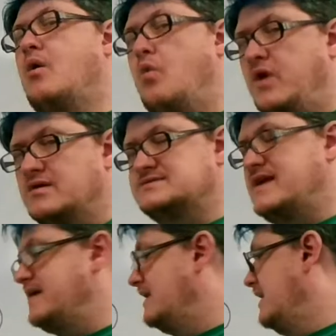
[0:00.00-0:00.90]
We don't say
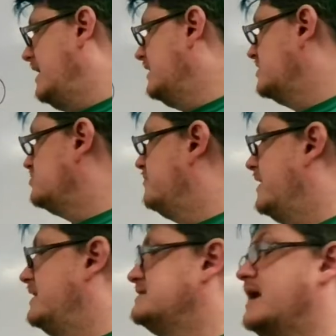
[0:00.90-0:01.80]
that in English,
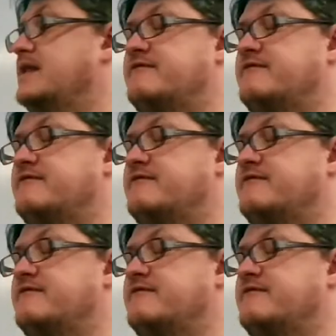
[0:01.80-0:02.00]
but it's kind of